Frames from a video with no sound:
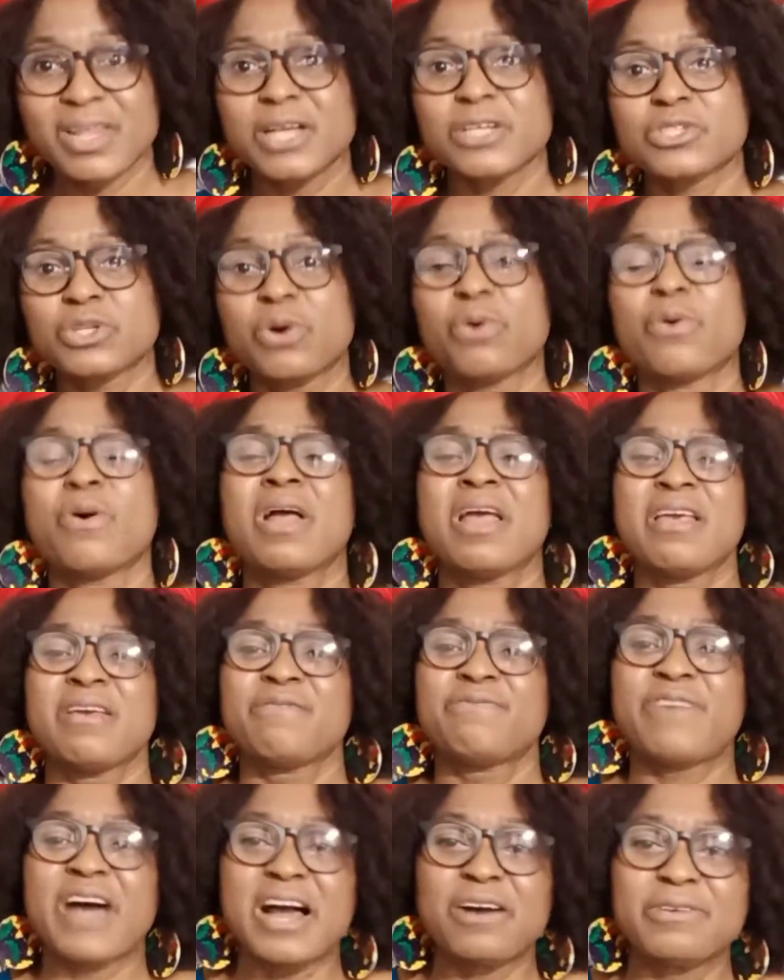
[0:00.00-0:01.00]
So
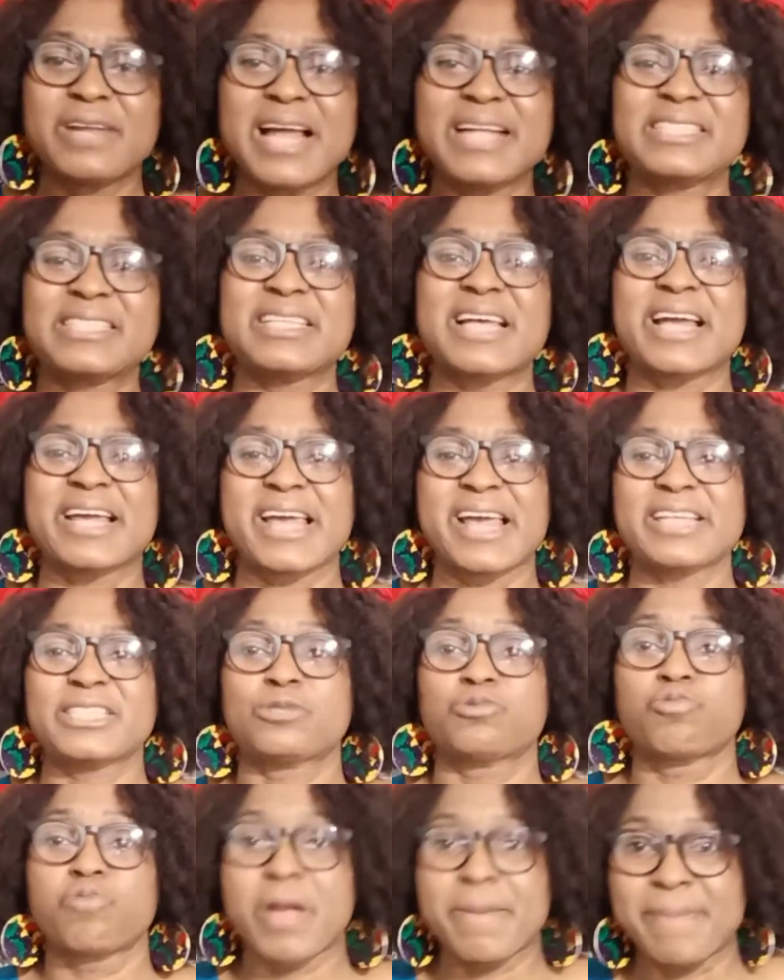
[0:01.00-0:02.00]
violence
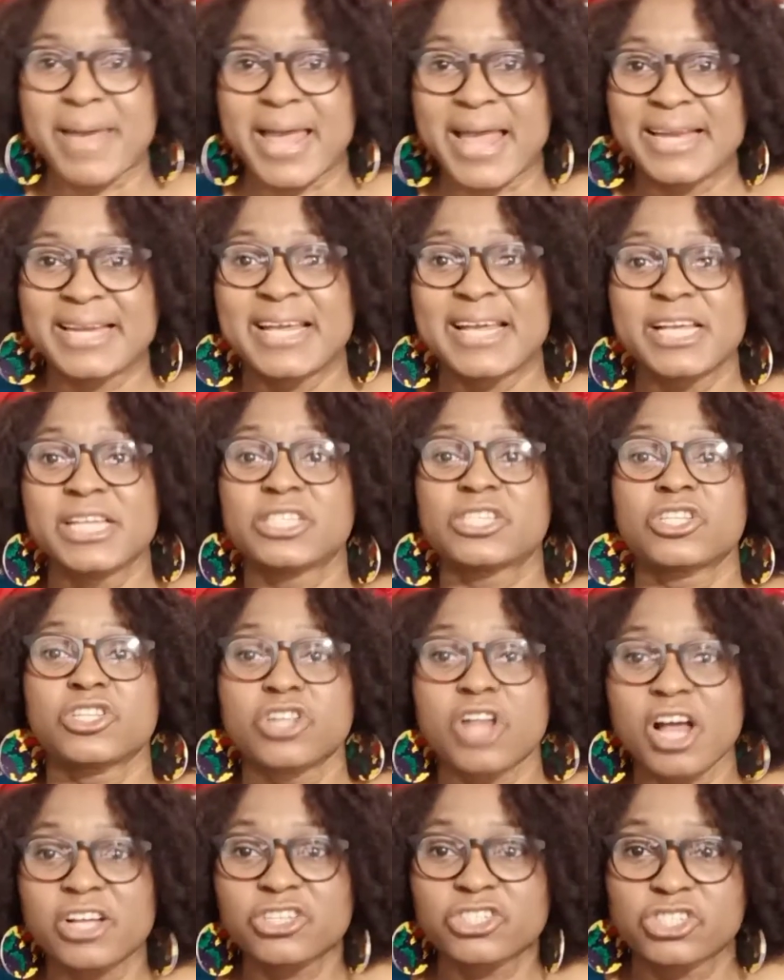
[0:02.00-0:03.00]
against women is
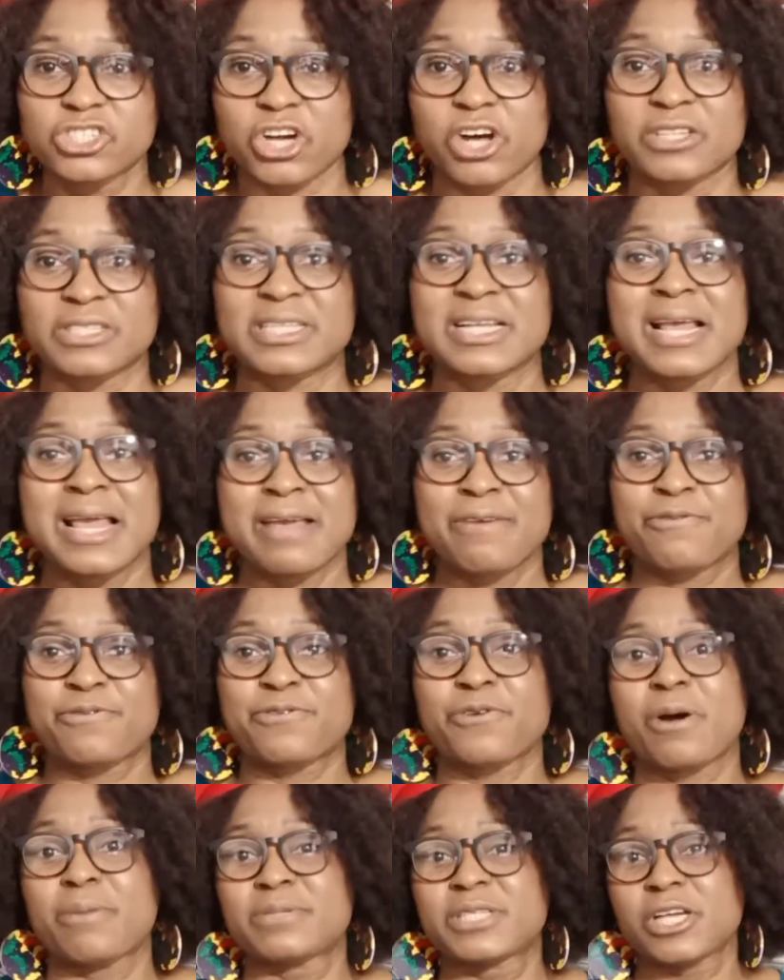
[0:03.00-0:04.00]
not just
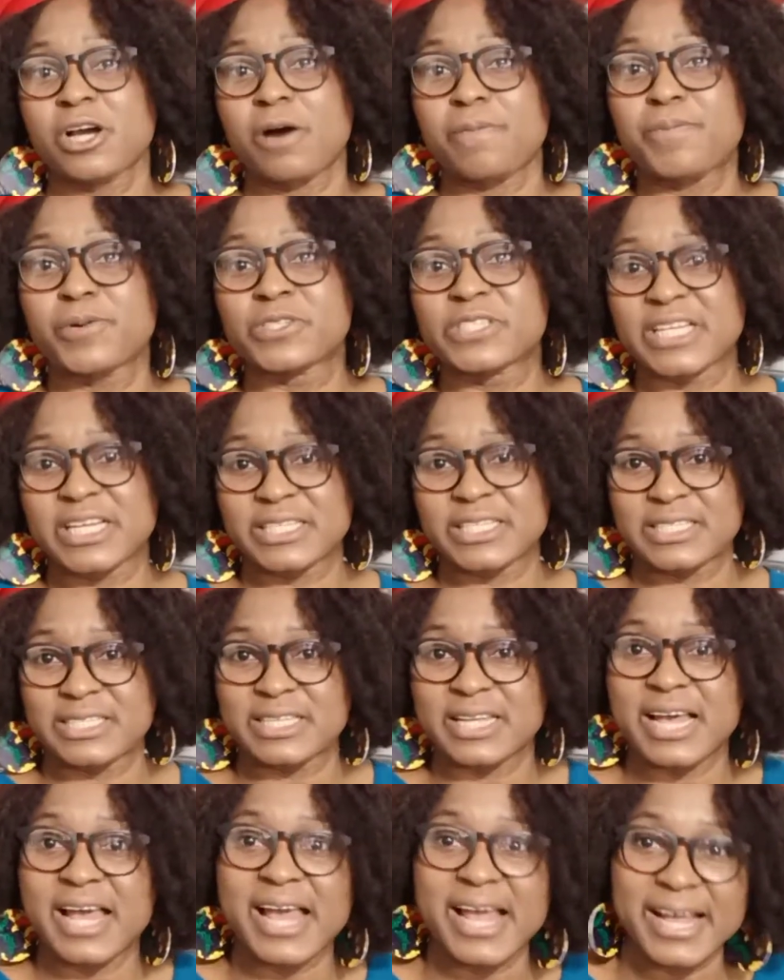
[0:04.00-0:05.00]
from the opposite
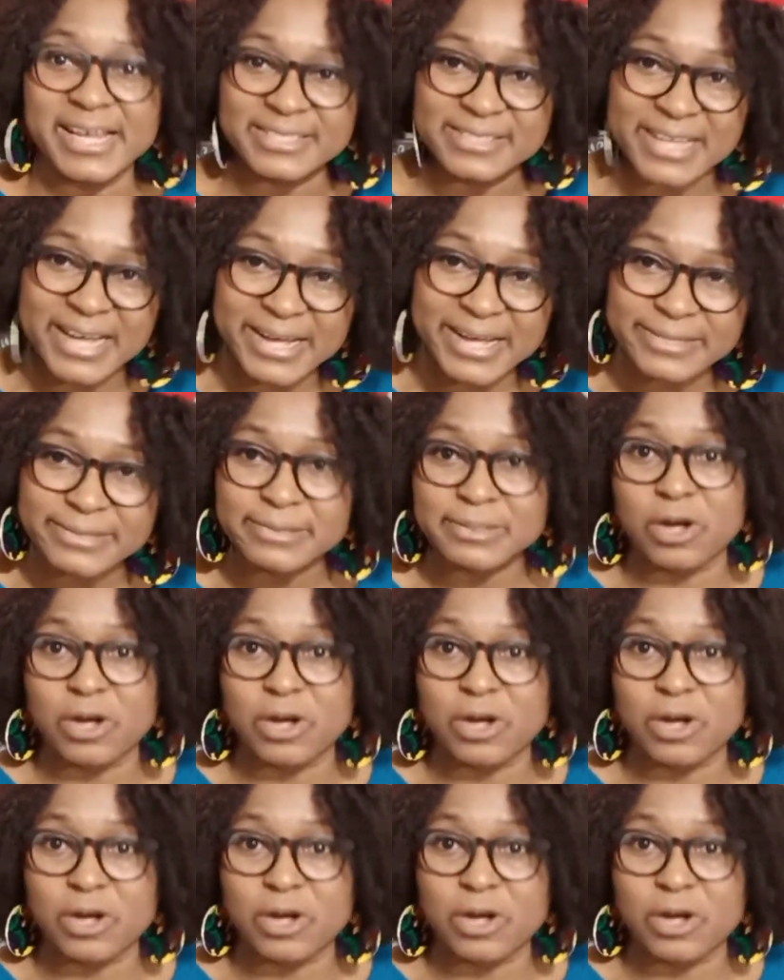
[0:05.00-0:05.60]
sex,